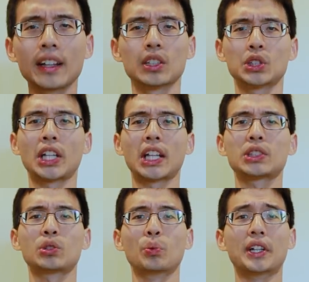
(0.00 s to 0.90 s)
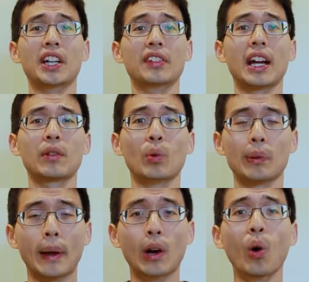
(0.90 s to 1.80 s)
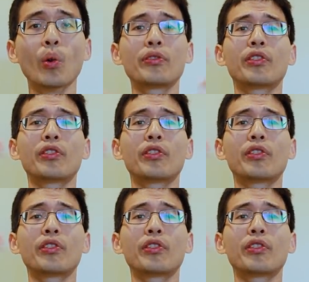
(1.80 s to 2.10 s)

I had a chance to reconnect with my old